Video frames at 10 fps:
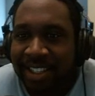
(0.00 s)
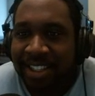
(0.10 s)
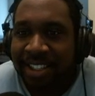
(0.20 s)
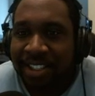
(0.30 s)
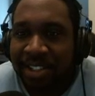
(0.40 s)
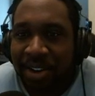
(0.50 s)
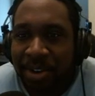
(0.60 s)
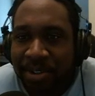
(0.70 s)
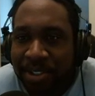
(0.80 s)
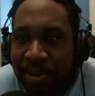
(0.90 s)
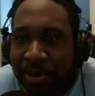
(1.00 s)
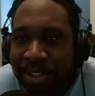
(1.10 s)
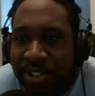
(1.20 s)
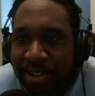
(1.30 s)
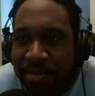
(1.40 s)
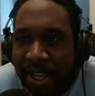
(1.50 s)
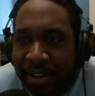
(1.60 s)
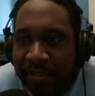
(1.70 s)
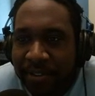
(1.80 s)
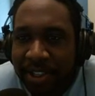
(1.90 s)
So someone should make a
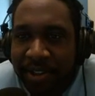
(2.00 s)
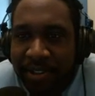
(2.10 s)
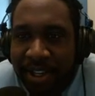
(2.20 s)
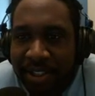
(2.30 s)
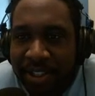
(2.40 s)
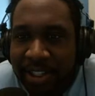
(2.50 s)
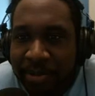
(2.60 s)
video like this,